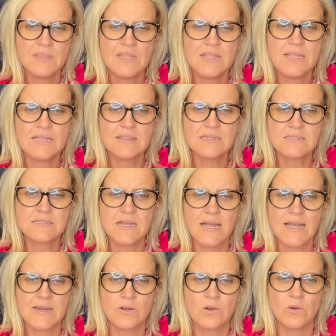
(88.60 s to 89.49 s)
in the
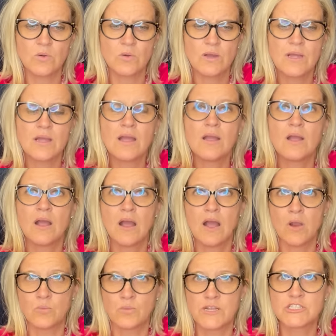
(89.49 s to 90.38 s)
title
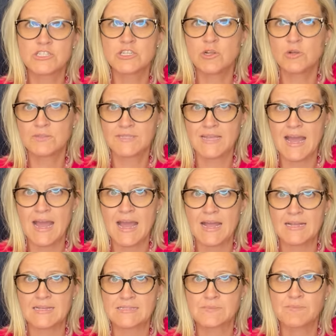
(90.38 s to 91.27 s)
original
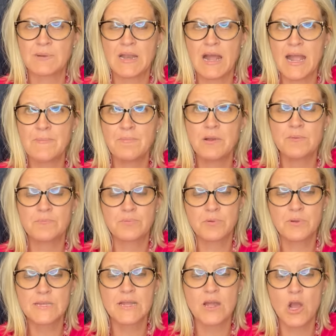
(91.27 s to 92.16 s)
tags, but I put
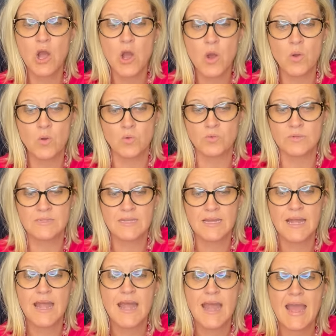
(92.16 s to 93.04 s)

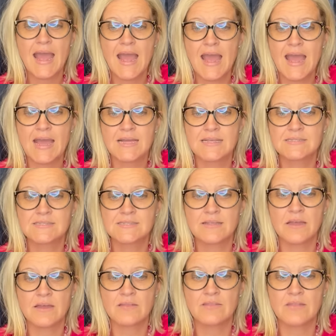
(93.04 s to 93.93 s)
pre-owned as
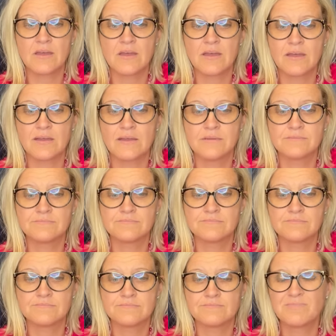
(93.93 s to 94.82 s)
the,
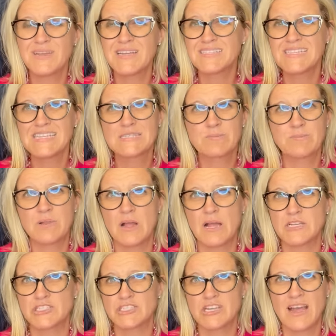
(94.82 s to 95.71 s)
because it's
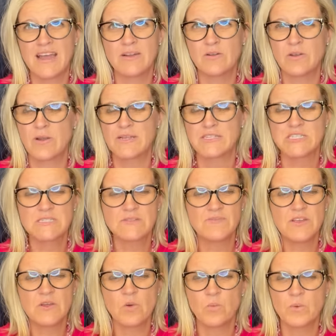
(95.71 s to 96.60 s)
plush. I don't know. I just
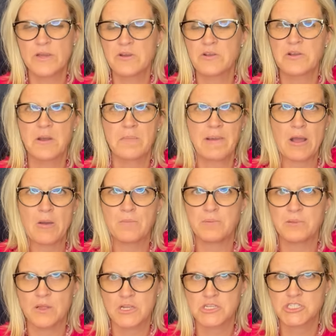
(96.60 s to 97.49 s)
feel weird about
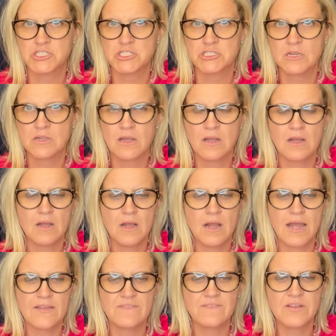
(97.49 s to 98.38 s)
plush.
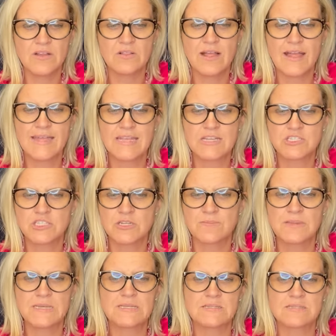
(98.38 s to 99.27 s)
I feel like it
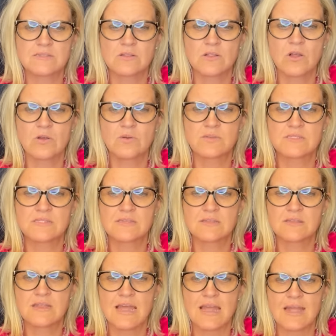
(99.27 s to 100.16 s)
should be disclosed
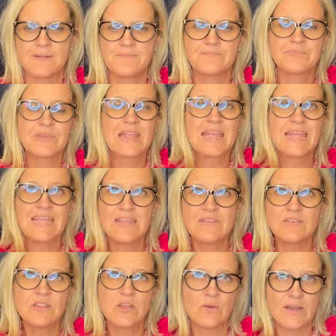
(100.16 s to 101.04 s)
that
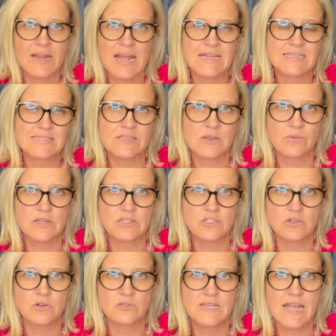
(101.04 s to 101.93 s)
even though it has the
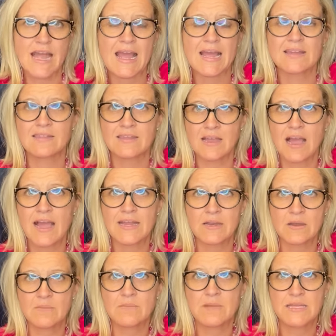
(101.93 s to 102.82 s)
original tag, the
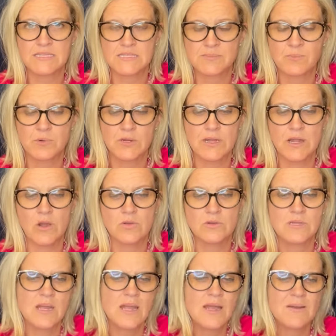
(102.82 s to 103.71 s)
item is
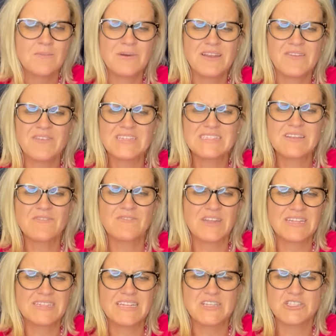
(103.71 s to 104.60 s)
pre-owned. But if it's a
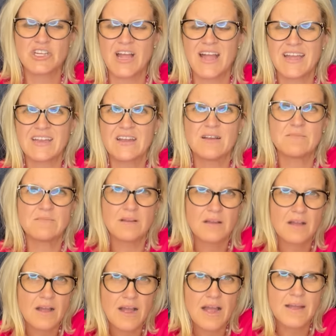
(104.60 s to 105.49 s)
vintage item,
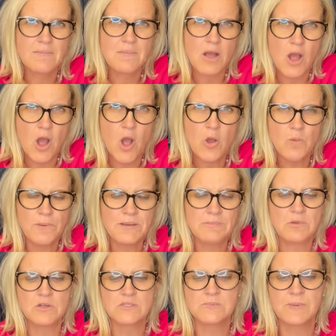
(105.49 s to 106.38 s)
I'm
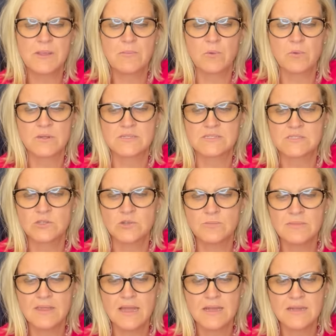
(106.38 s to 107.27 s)
hoping most people would
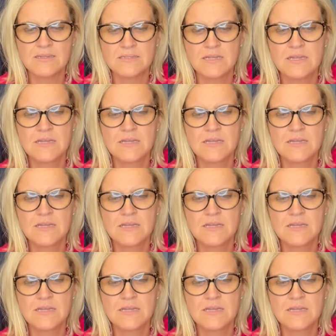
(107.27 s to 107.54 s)
assume that.